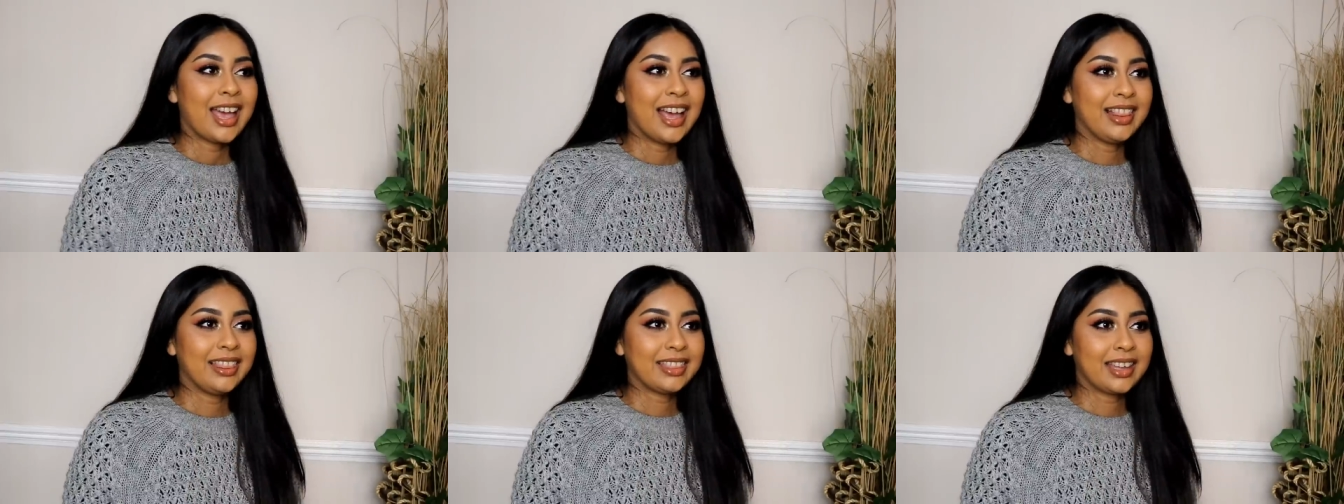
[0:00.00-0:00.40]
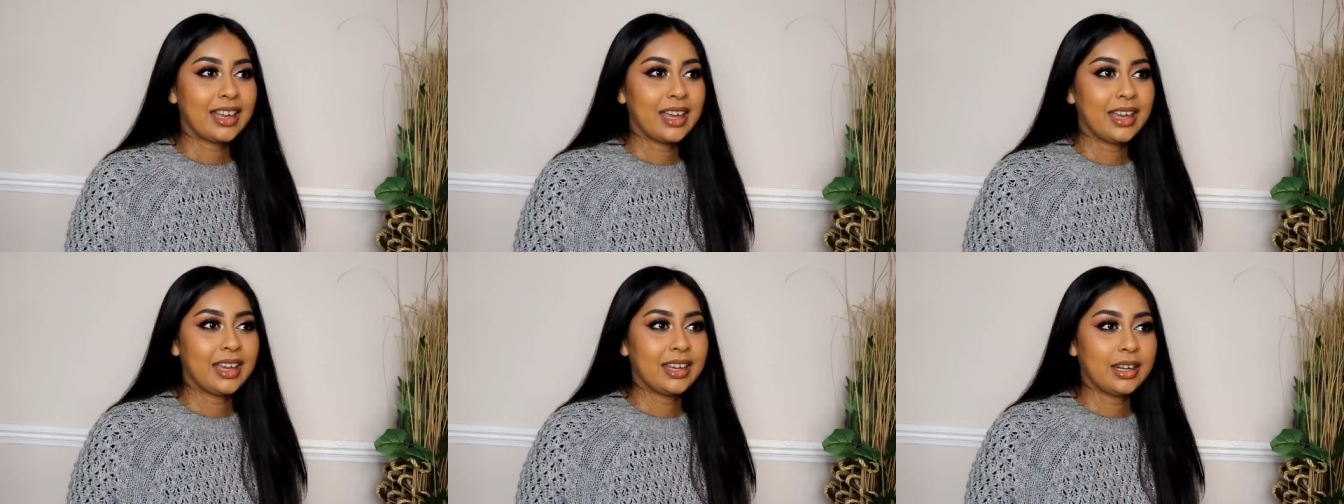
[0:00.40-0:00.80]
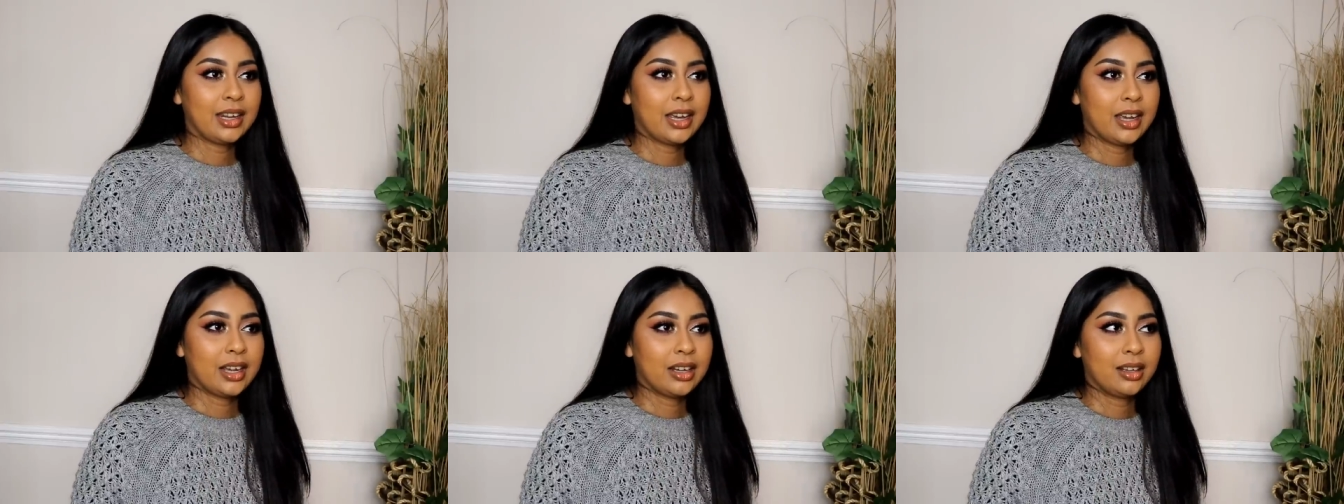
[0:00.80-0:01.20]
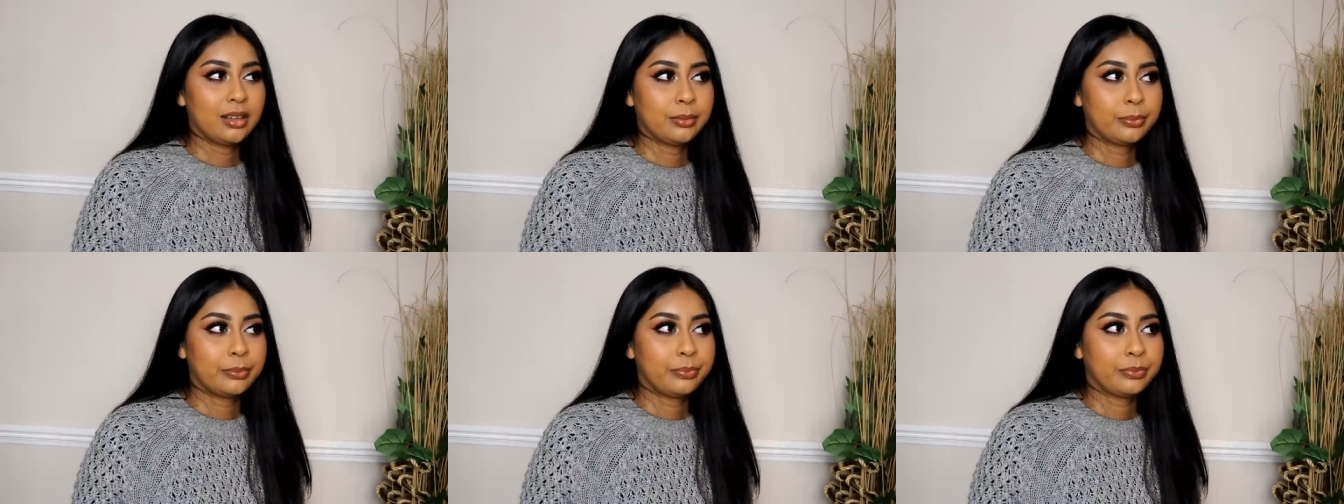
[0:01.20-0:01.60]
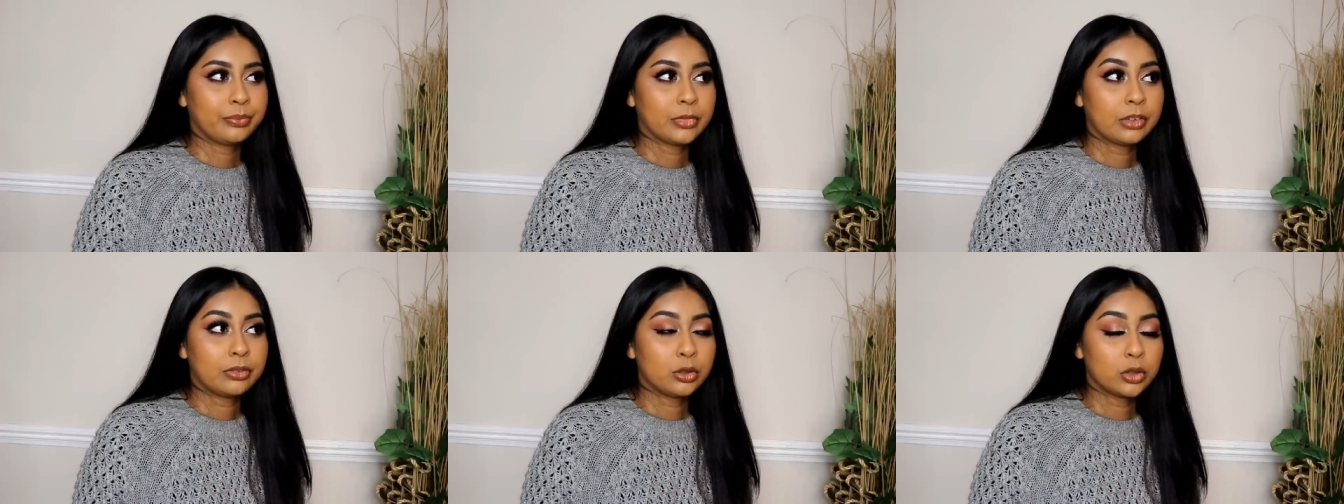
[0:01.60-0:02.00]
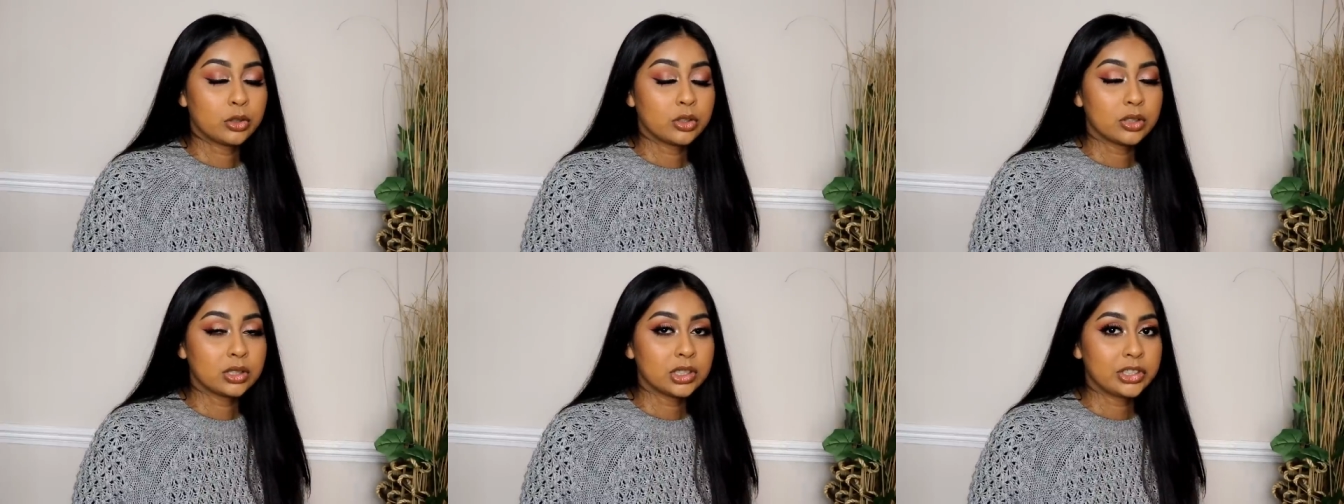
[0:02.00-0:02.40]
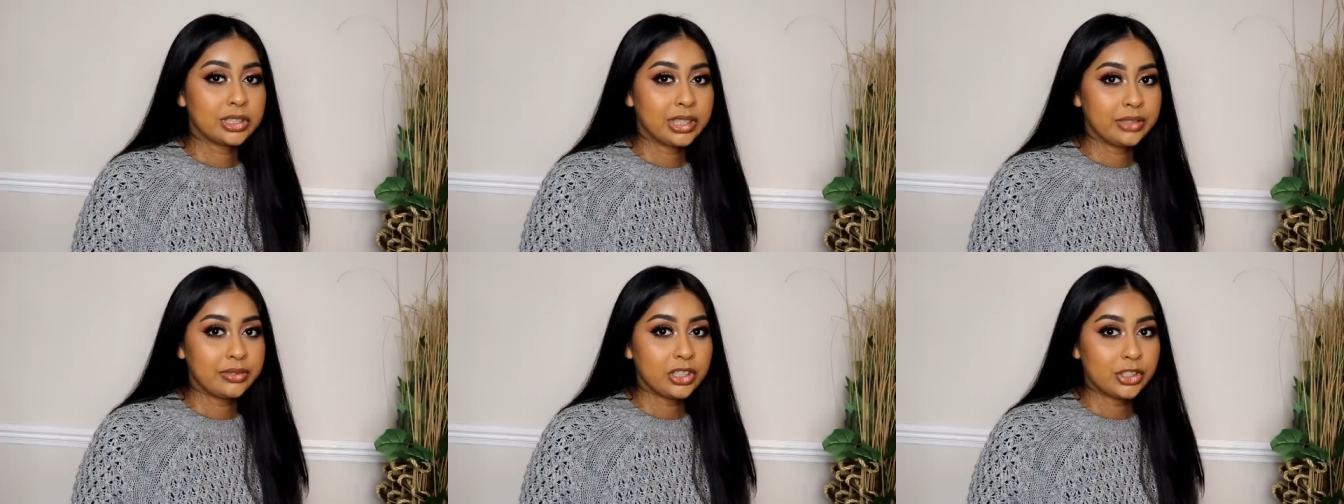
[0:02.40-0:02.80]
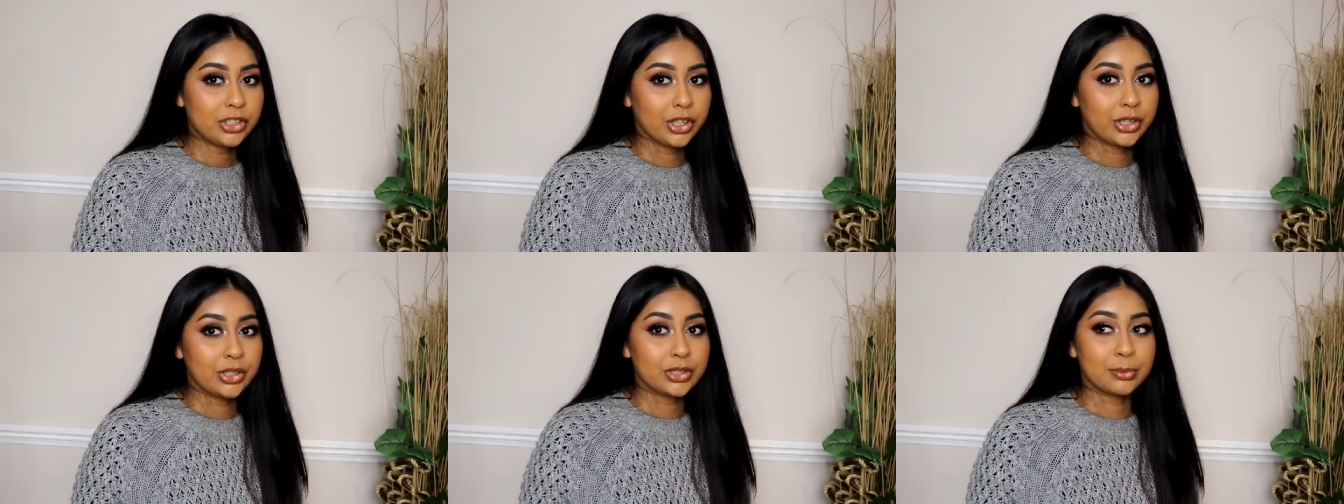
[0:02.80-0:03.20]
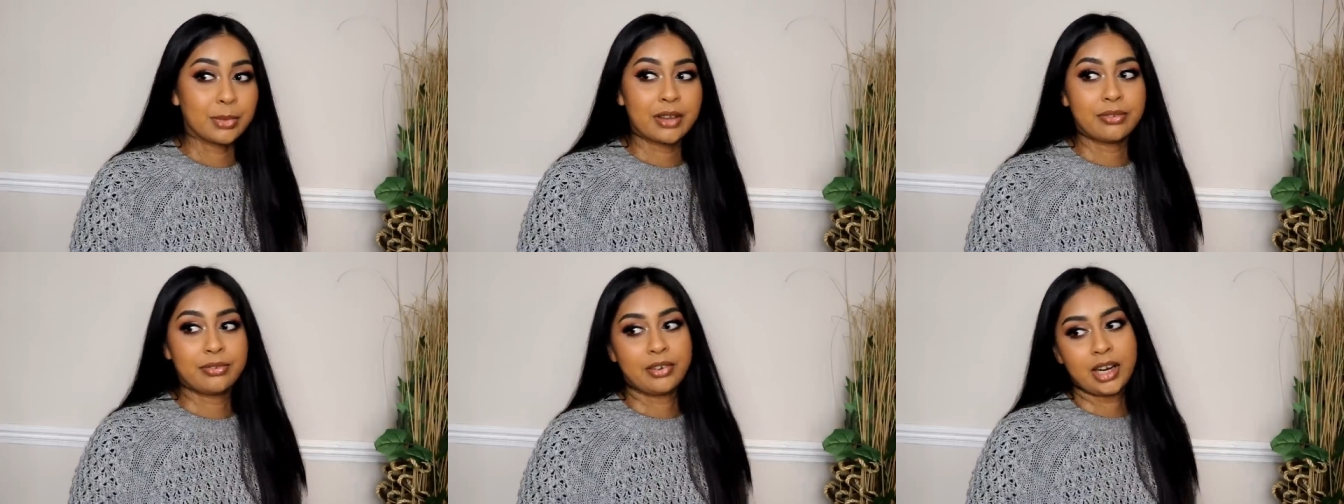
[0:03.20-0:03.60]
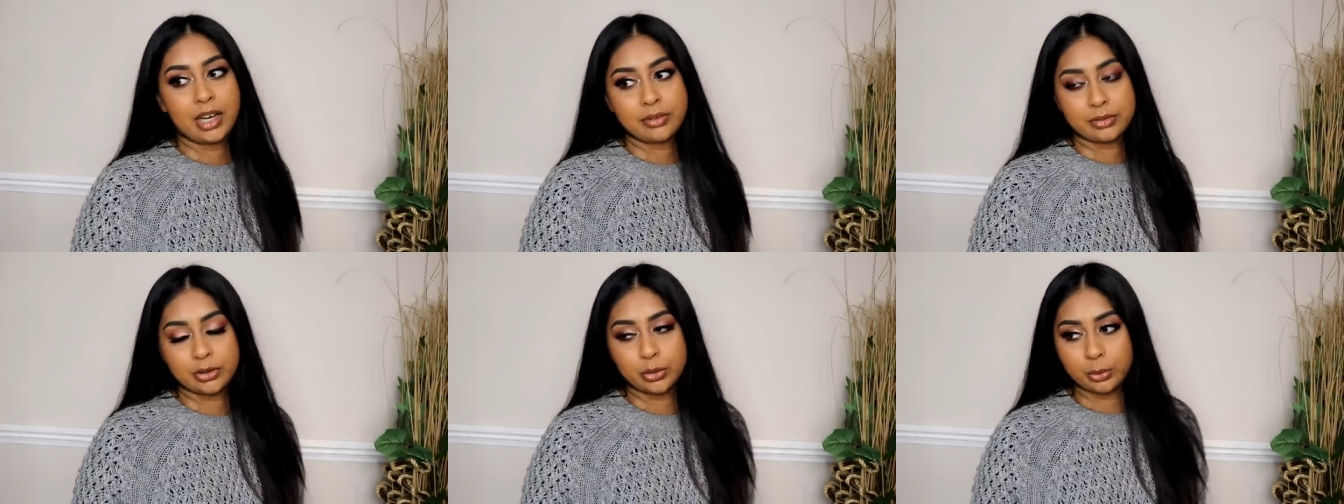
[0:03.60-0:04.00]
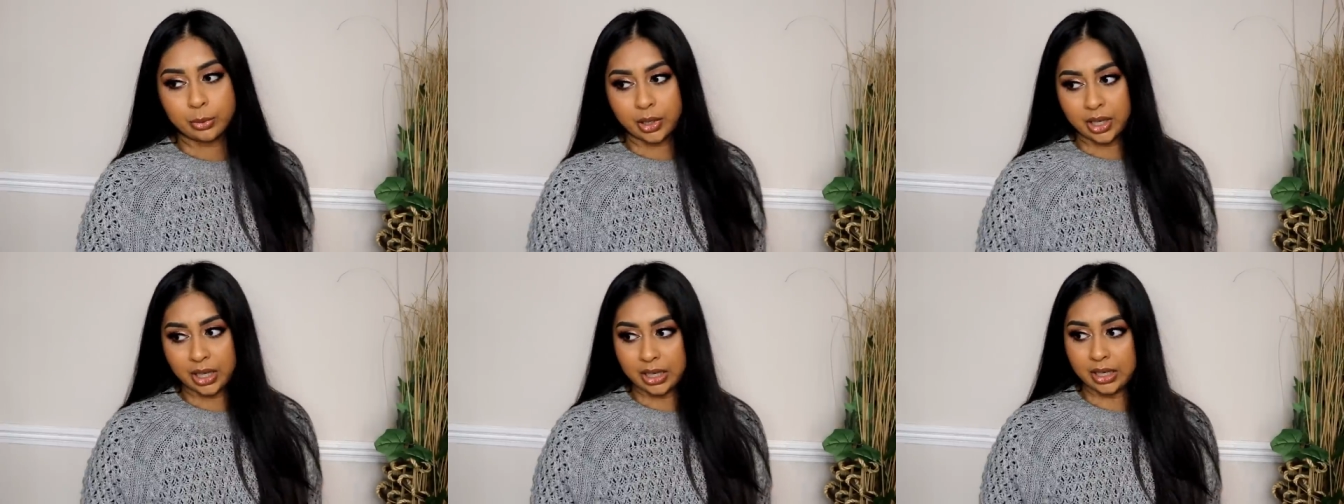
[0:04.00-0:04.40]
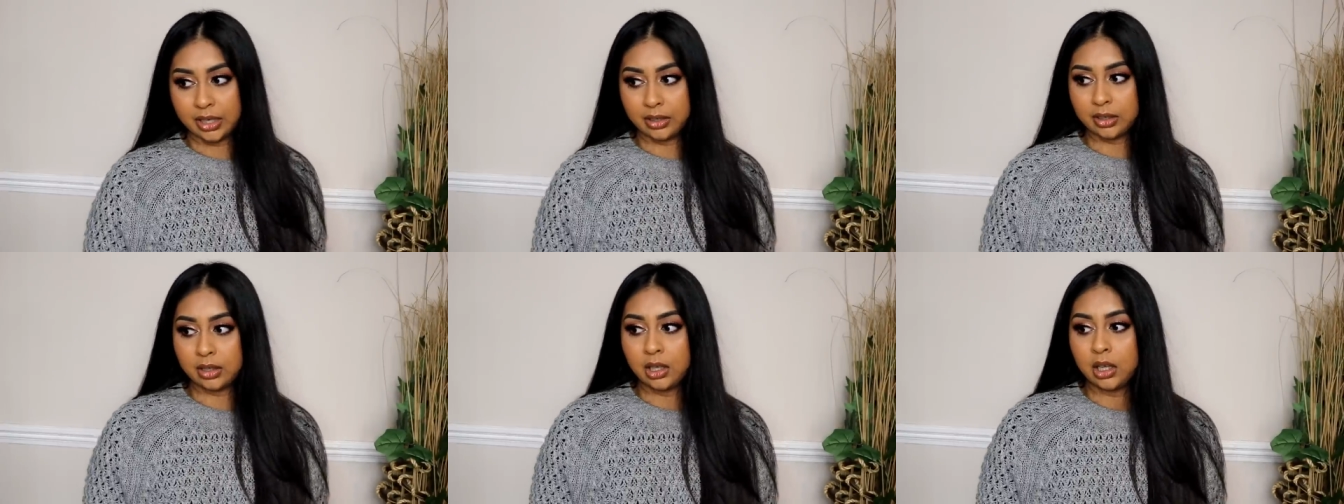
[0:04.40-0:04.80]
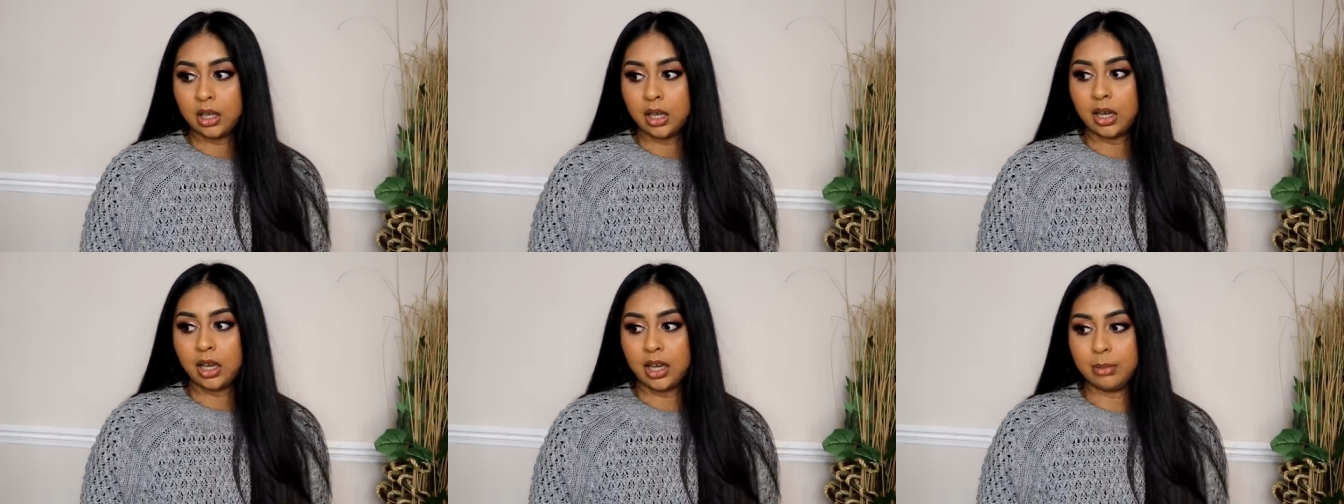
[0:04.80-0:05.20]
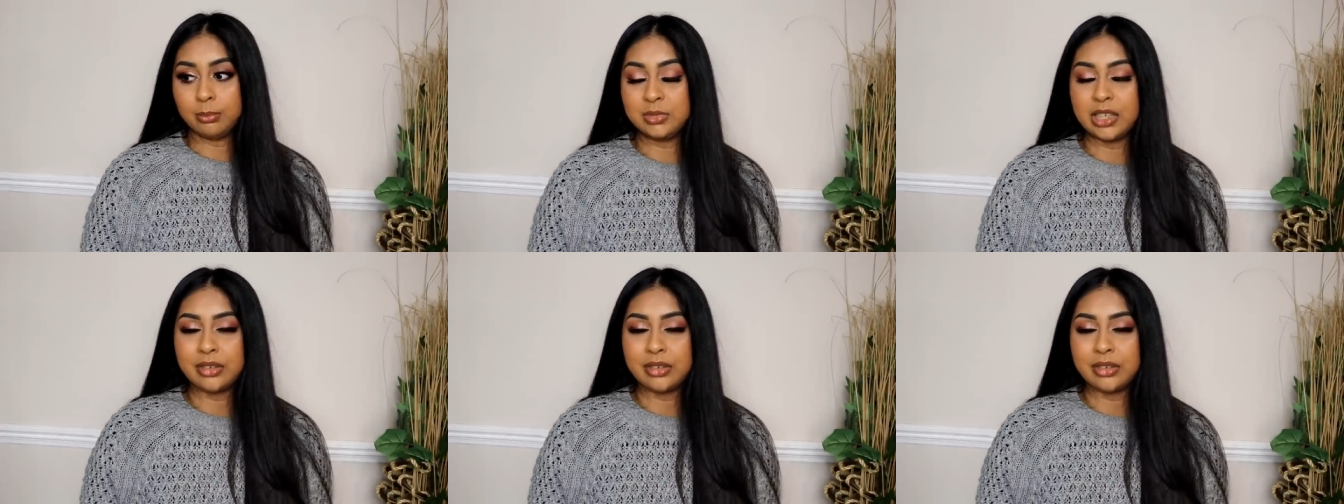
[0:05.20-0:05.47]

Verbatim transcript: And then um, for TV shows, my favourite were um,